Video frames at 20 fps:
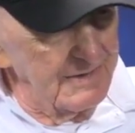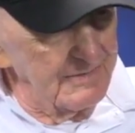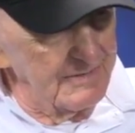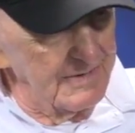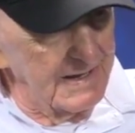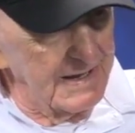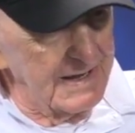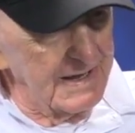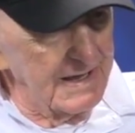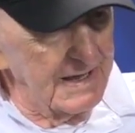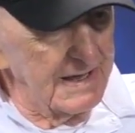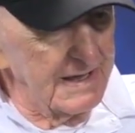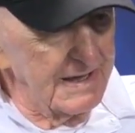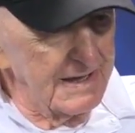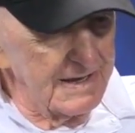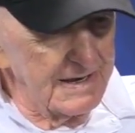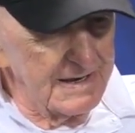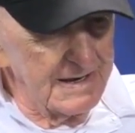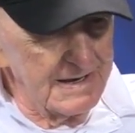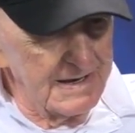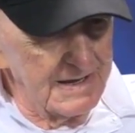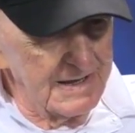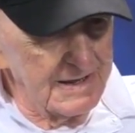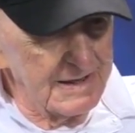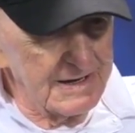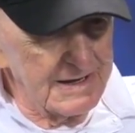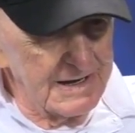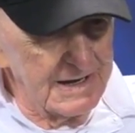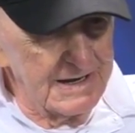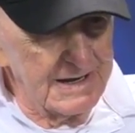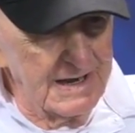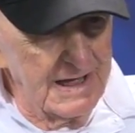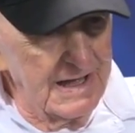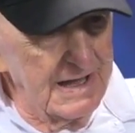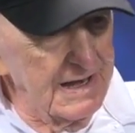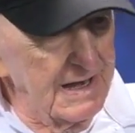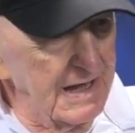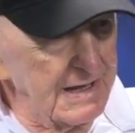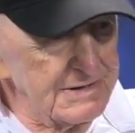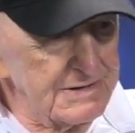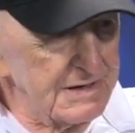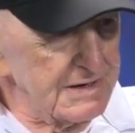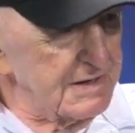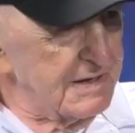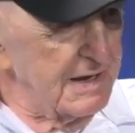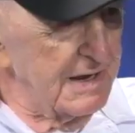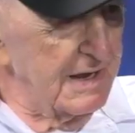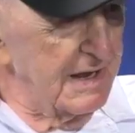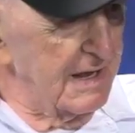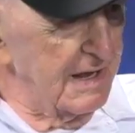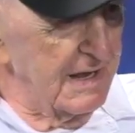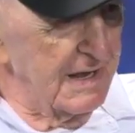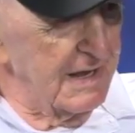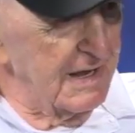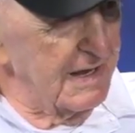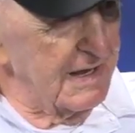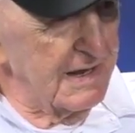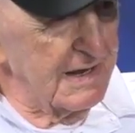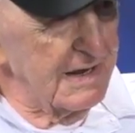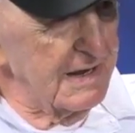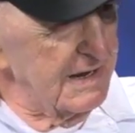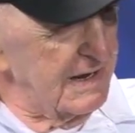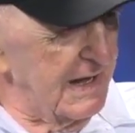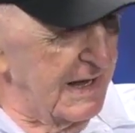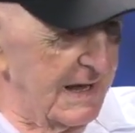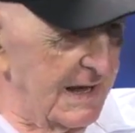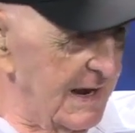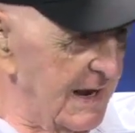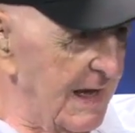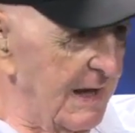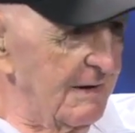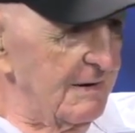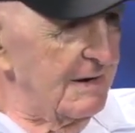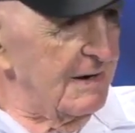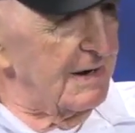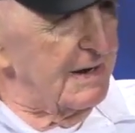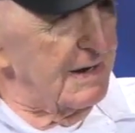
But other than that, I just get the hell out.